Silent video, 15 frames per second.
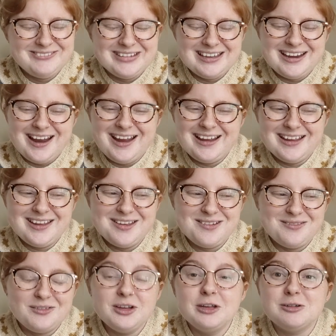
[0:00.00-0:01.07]
but I
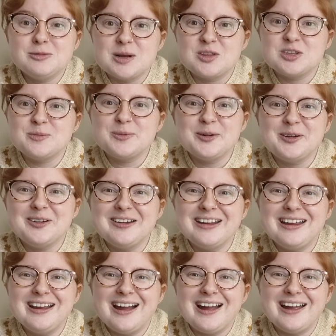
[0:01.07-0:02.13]
really respect this
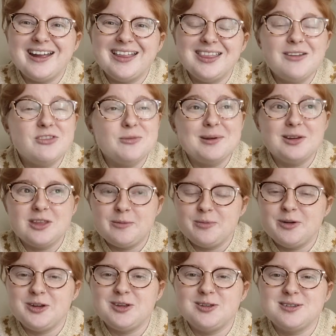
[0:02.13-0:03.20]
brewery. I love the beer they
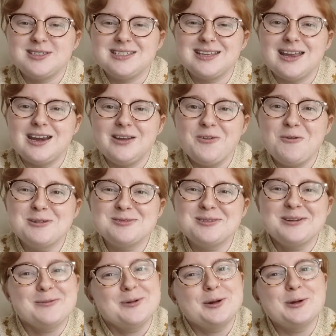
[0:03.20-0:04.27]
produce, and I've always
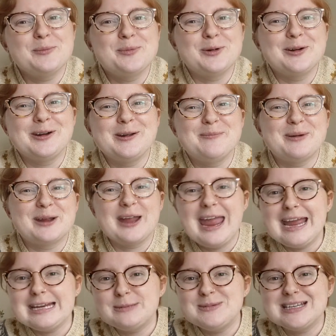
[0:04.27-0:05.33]
wanted to work at a brewery, but
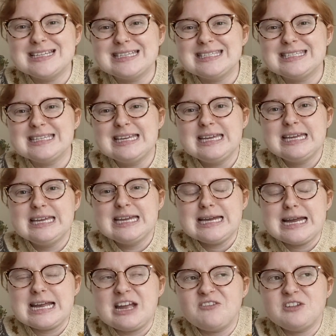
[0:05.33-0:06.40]
can't because
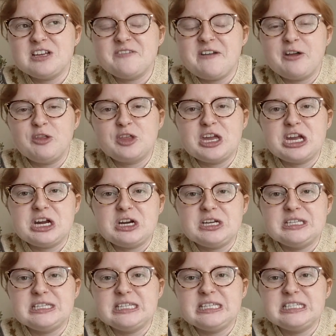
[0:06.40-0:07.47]
I have to have healthcare,
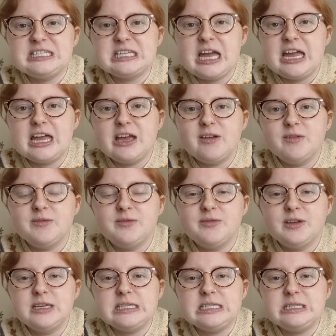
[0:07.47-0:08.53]
and since I
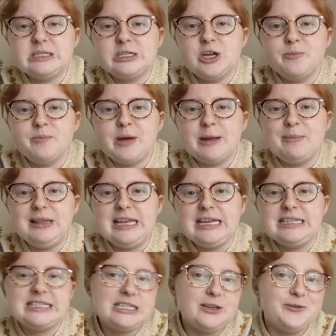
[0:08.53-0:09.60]
have my
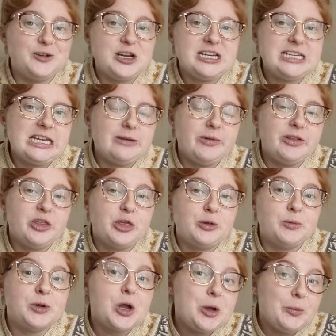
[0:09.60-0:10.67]
plan still for 18 months
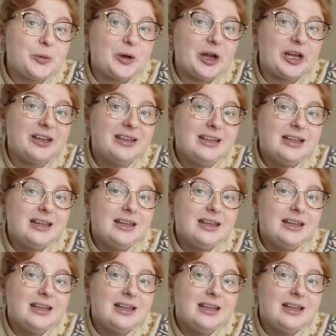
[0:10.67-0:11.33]
through Cobra,